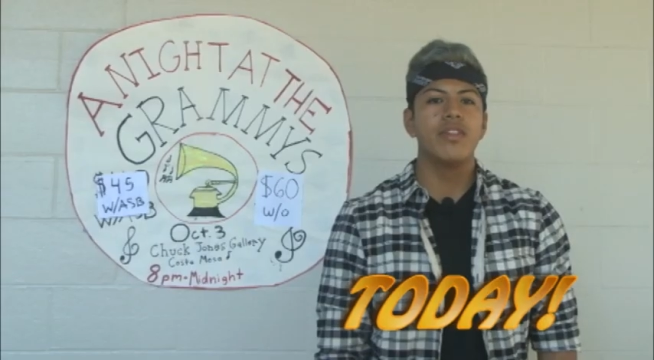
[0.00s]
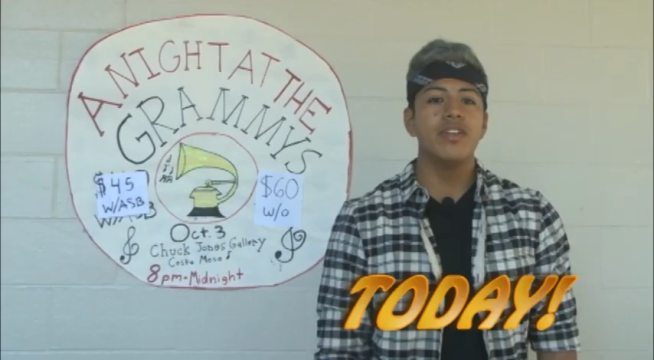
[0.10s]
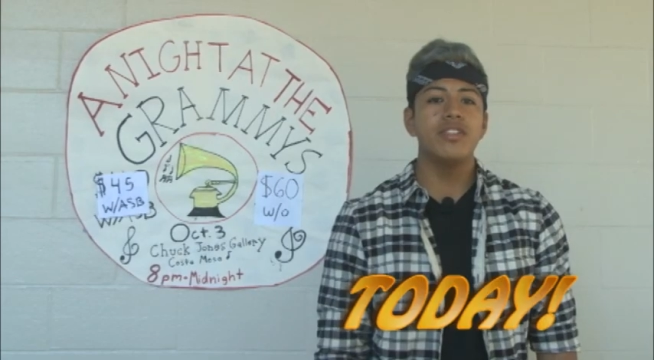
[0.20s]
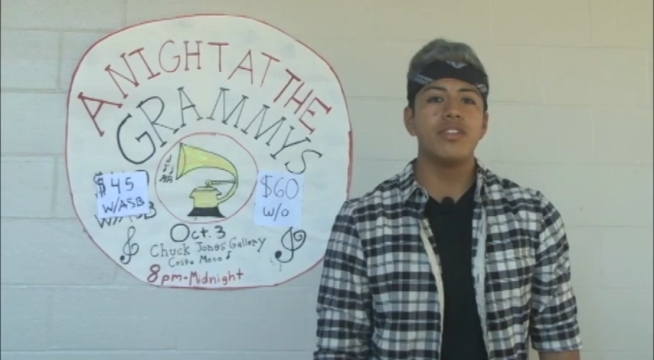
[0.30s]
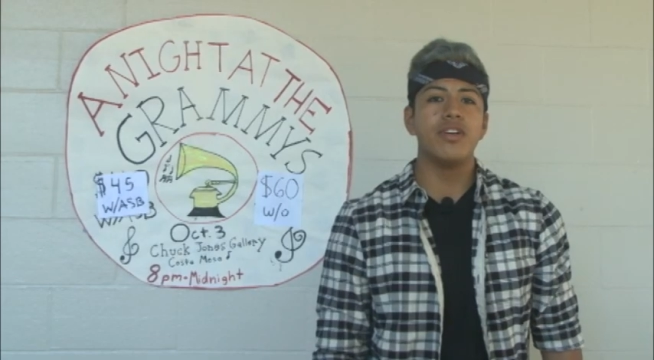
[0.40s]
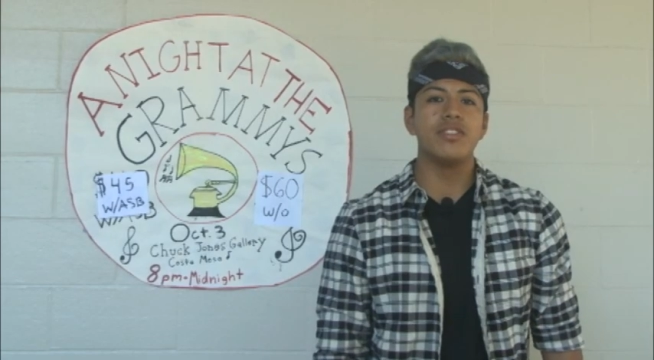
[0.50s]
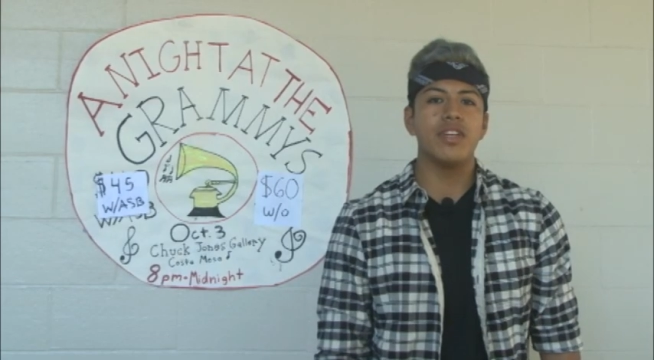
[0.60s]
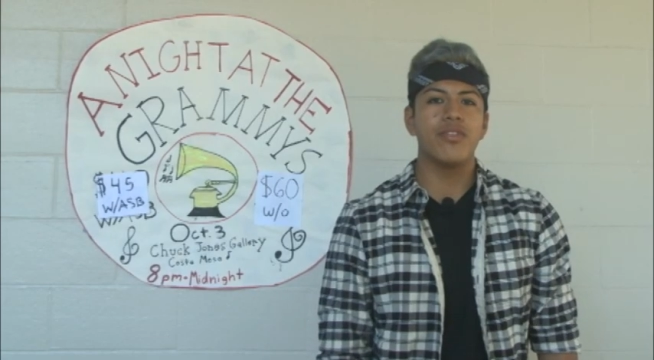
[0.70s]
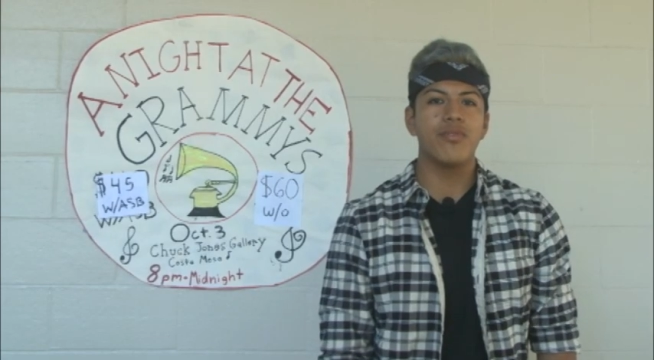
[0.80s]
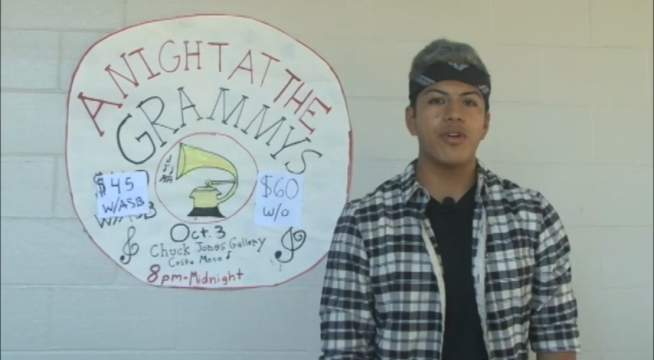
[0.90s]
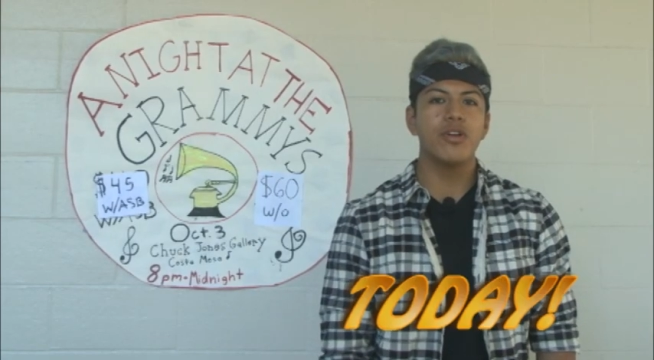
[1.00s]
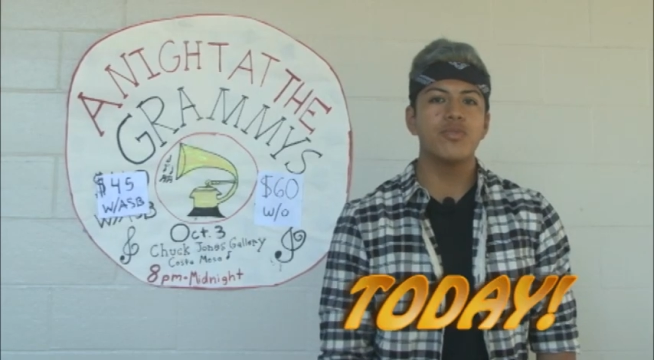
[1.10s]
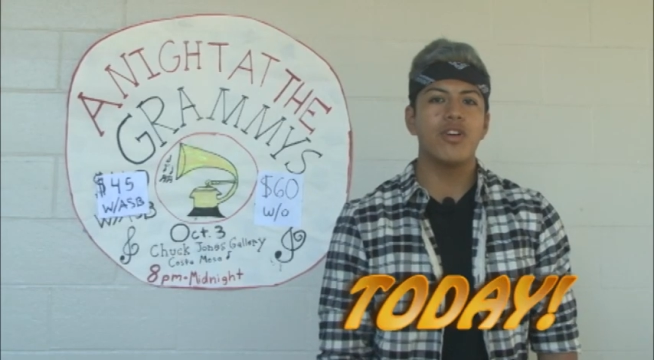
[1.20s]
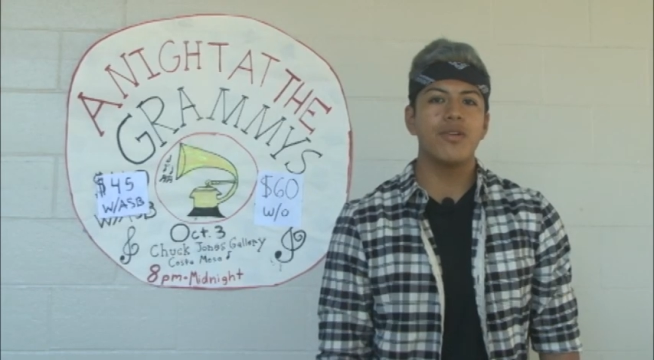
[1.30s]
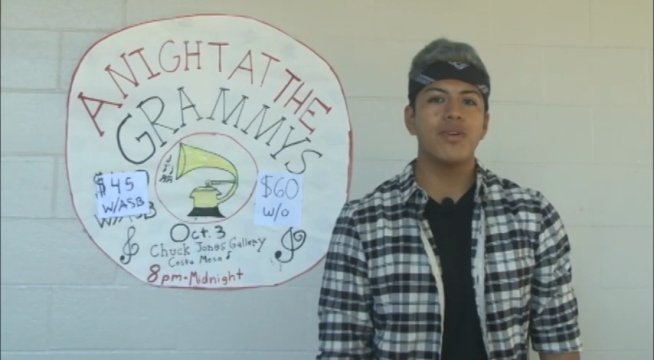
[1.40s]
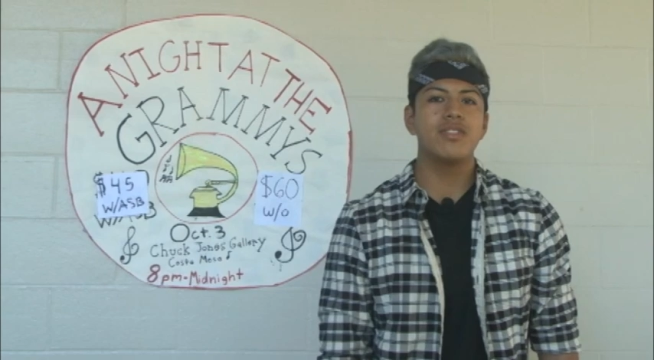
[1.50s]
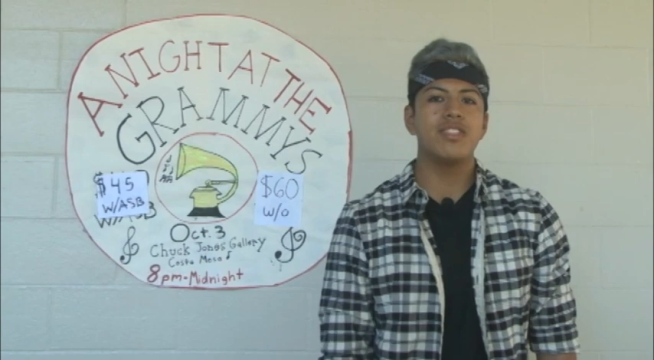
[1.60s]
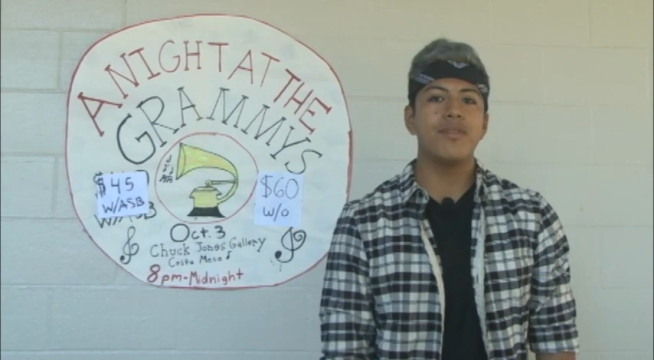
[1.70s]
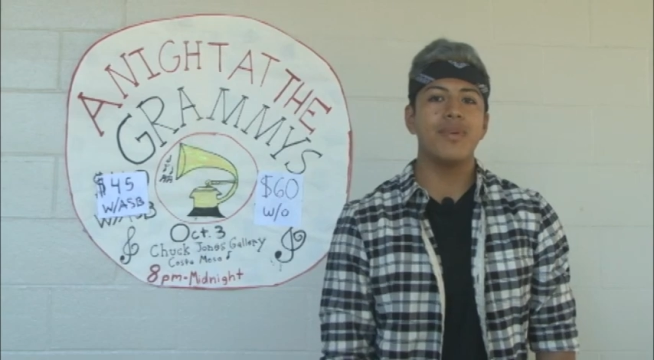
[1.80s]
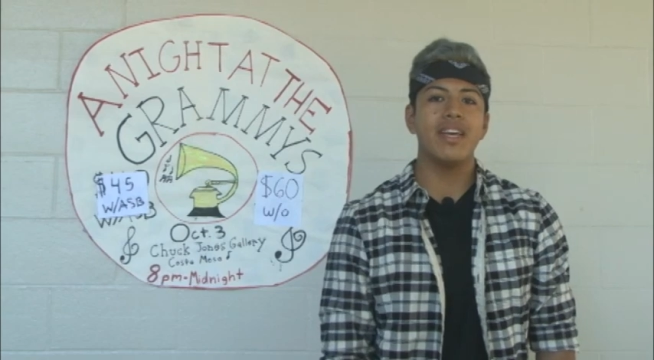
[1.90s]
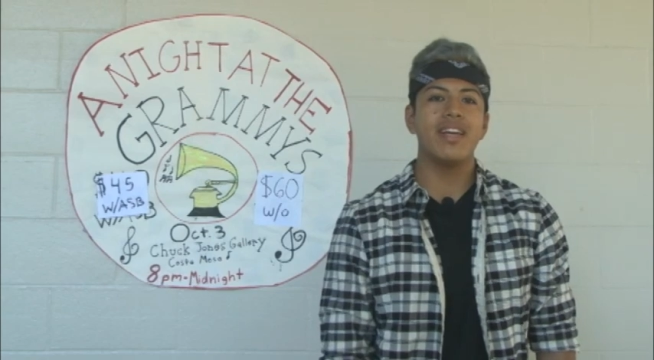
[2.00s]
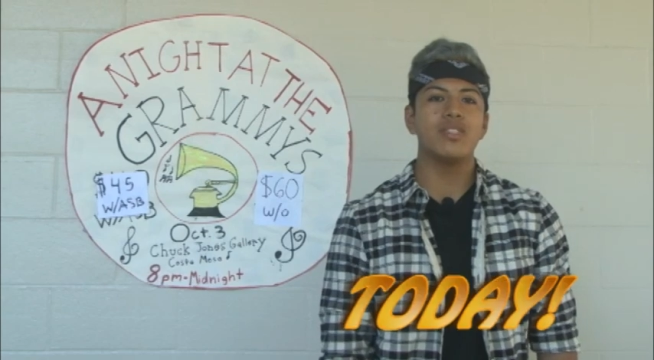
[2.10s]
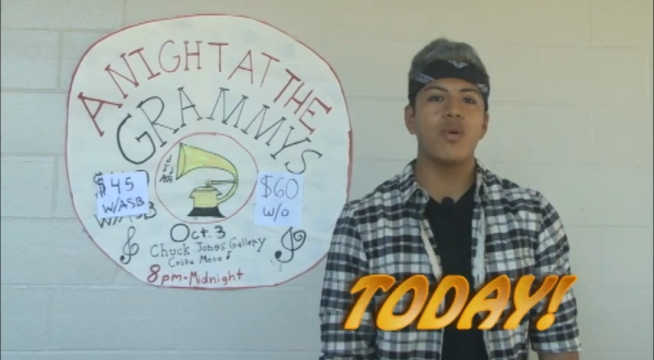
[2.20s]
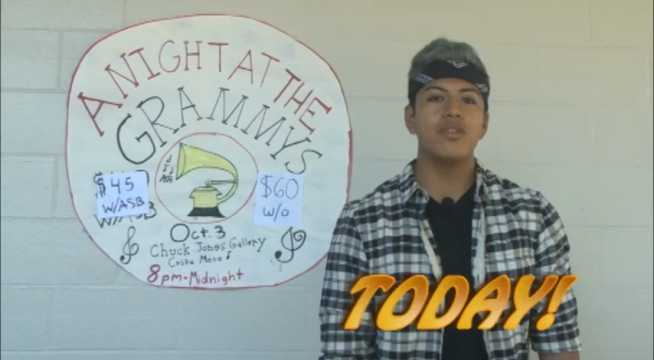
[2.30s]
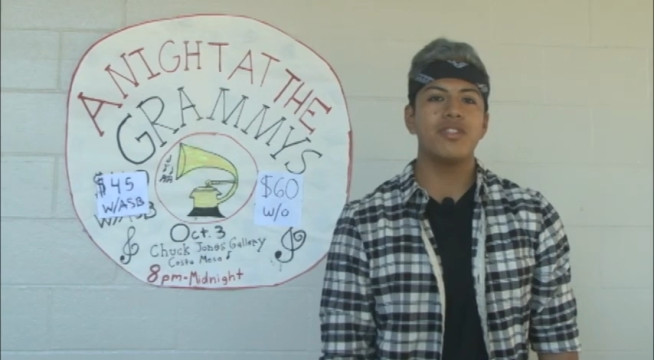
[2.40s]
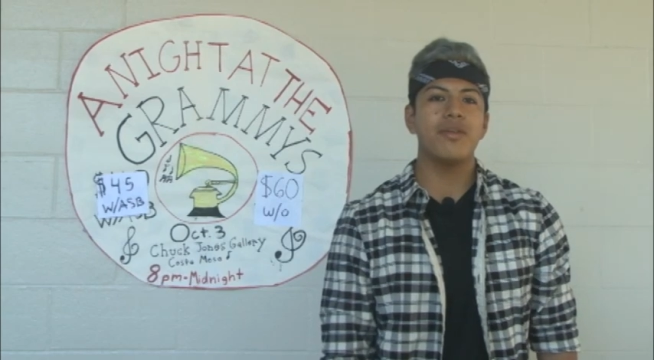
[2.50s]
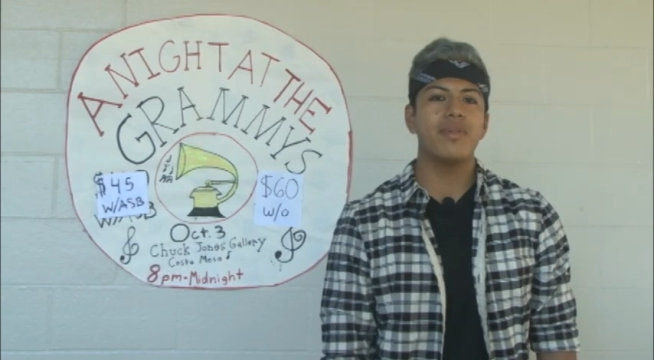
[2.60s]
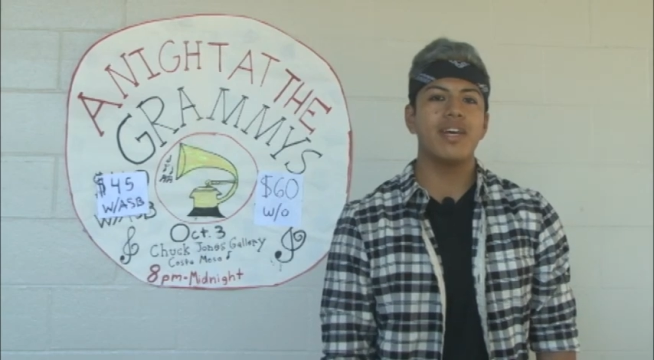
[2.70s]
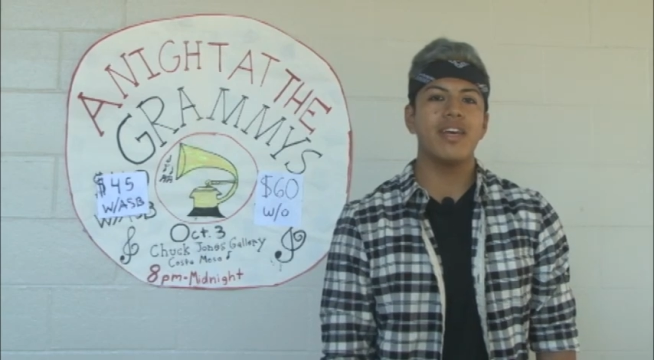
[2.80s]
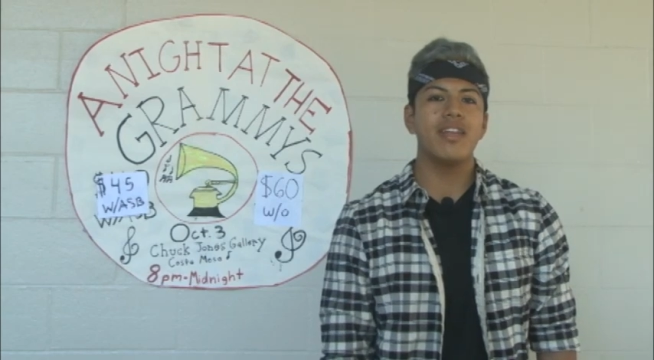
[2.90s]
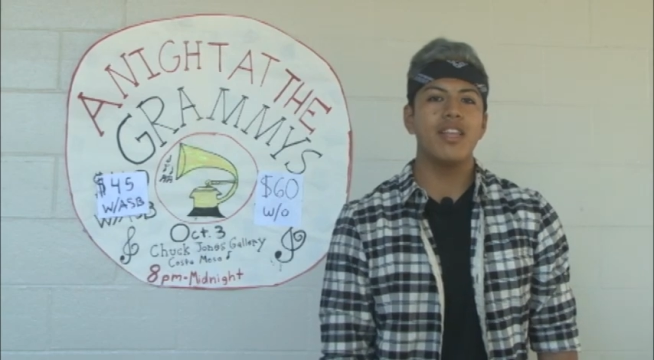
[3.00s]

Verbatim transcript: This Thursday, the girls volleyball team began its Orange League play.